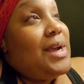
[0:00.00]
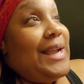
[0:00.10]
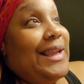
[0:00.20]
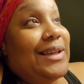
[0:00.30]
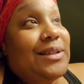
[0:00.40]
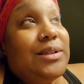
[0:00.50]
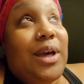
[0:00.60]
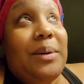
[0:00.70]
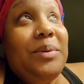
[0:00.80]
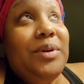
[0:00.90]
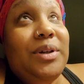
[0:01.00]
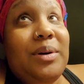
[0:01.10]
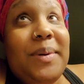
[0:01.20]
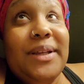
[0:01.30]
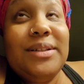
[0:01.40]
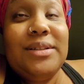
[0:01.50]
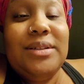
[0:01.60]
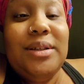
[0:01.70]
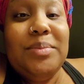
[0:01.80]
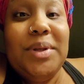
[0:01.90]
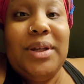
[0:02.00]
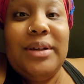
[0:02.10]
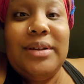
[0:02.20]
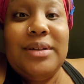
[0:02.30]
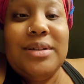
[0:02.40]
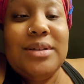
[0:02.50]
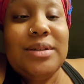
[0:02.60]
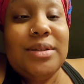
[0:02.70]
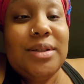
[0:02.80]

And I'm going to go back to sleep because,